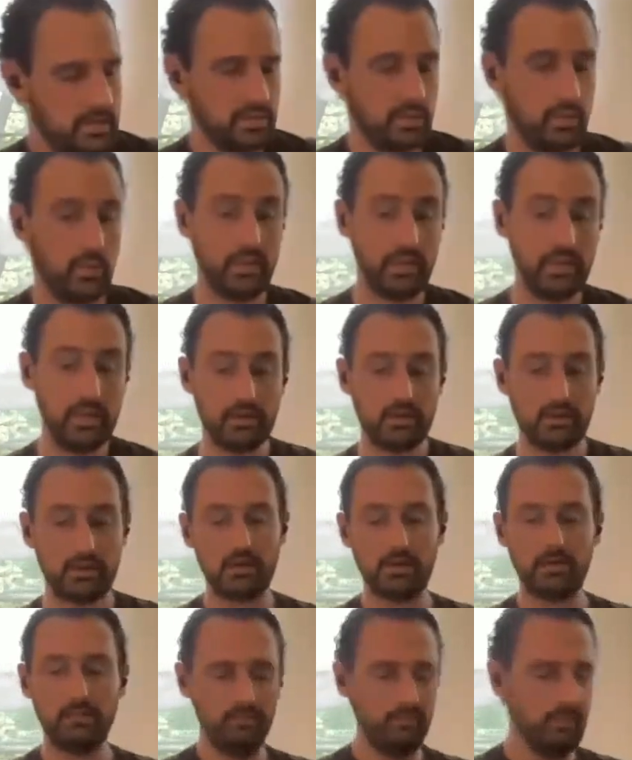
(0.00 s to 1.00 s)
So
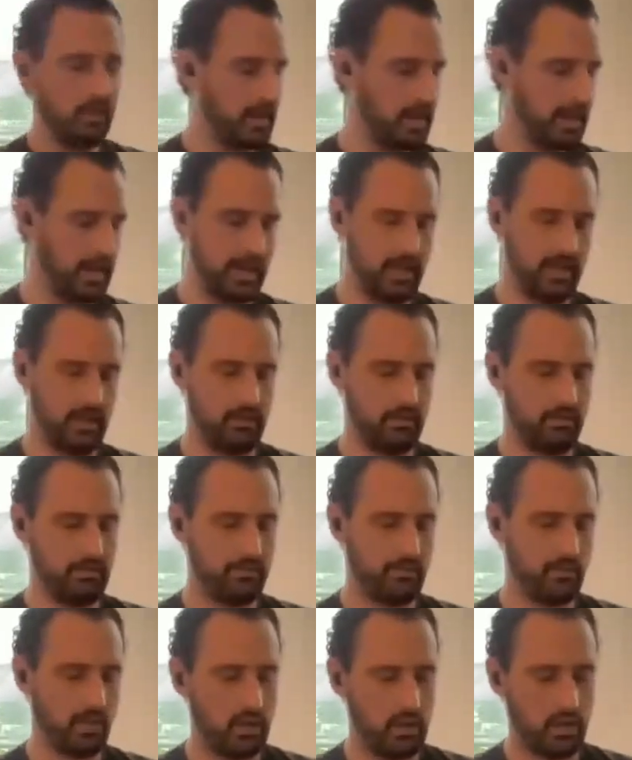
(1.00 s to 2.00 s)
here I
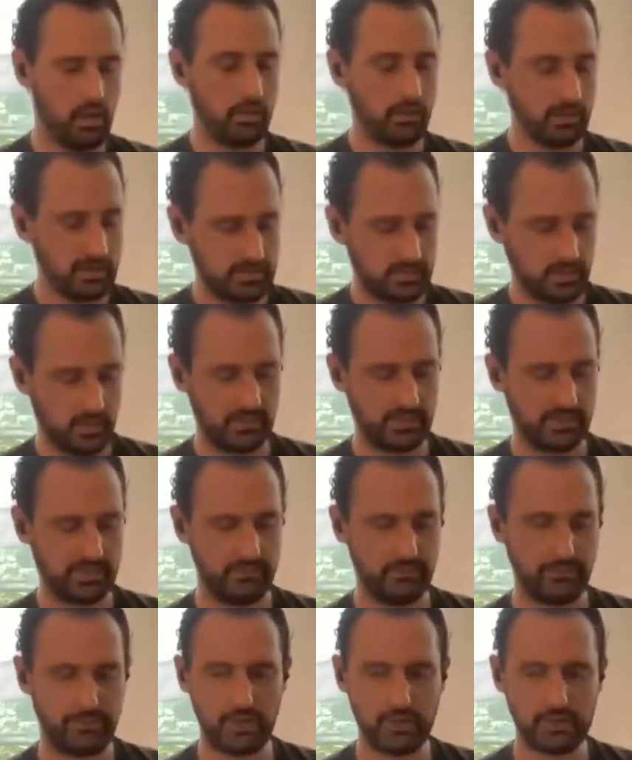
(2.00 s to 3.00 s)
have already
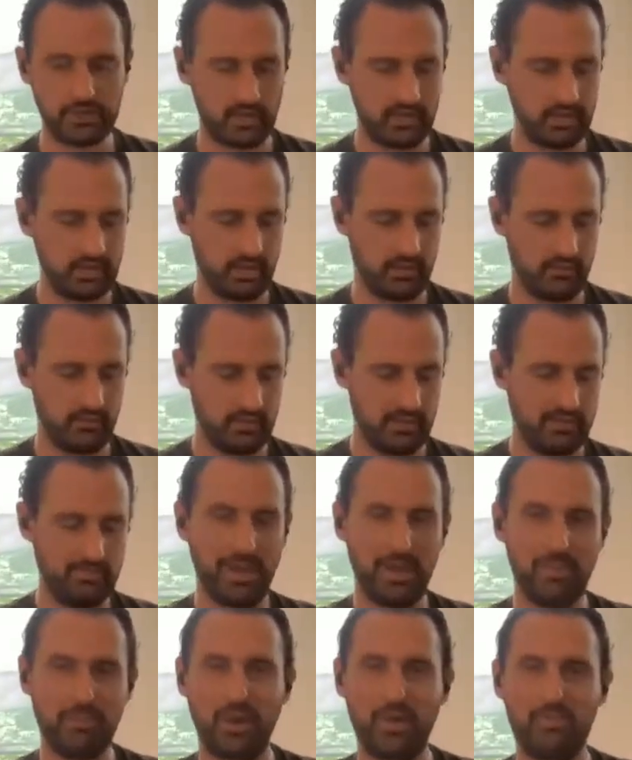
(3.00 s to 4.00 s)
toasted, fresh out of the
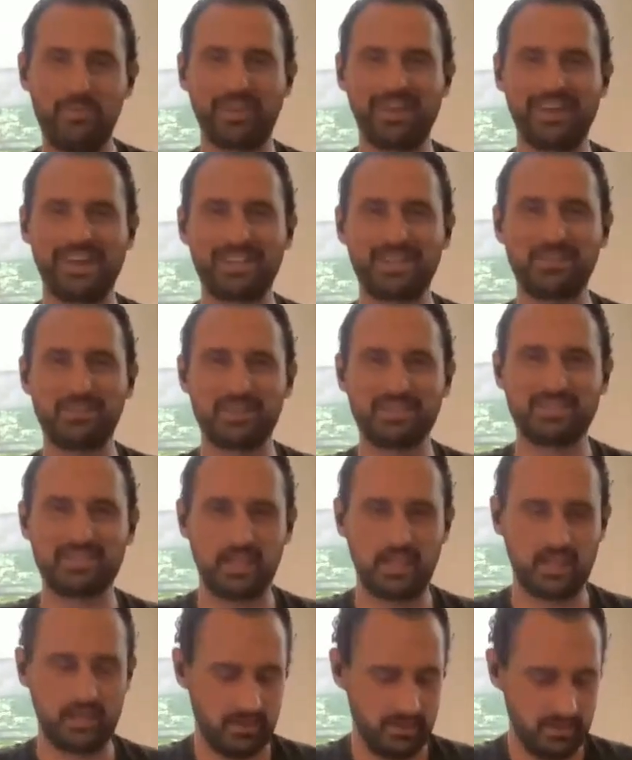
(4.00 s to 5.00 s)
oven. My apartment kind of
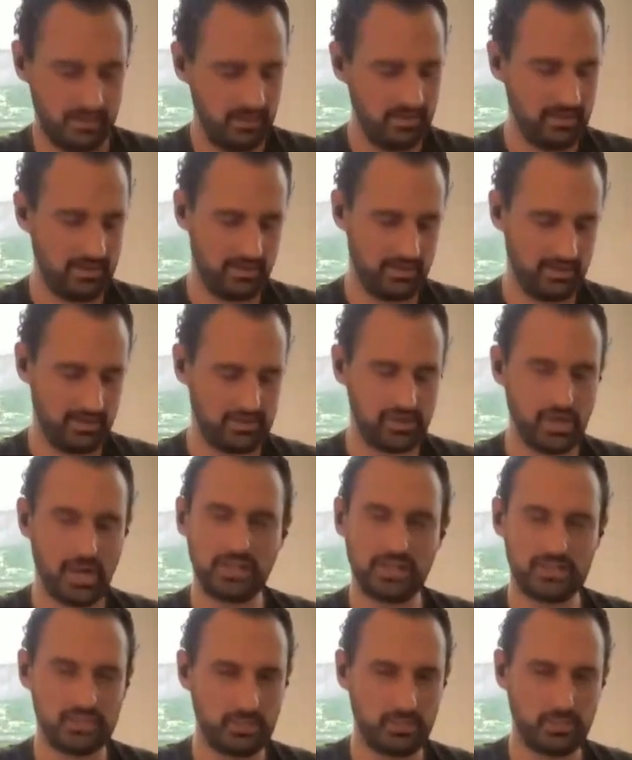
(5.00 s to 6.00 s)
smells like
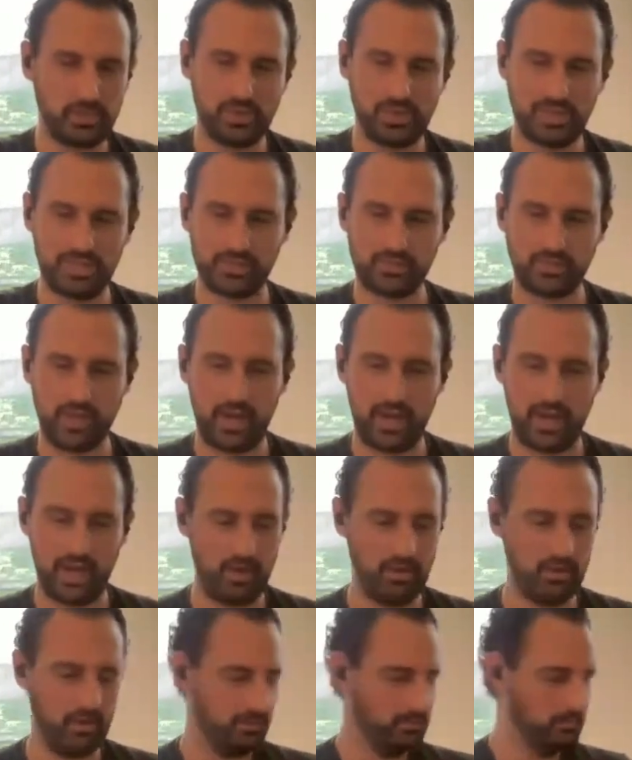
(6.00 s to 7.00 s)
chocolate chip cookies right
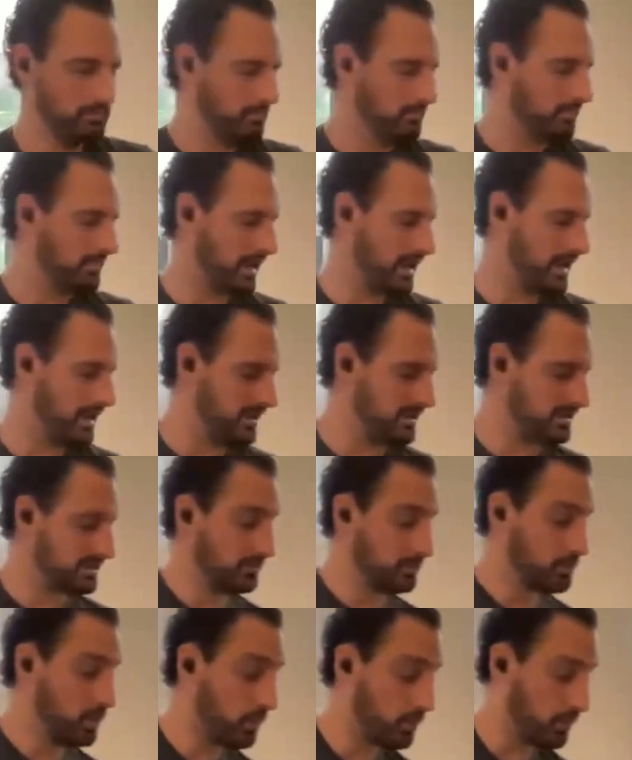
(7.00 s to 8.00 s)
now.
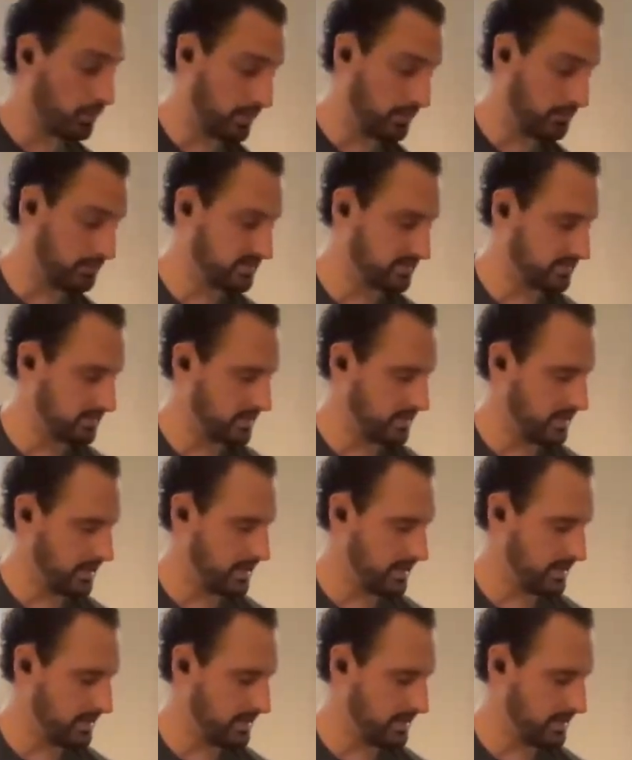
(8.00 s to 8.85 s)
Some cocoa nibs.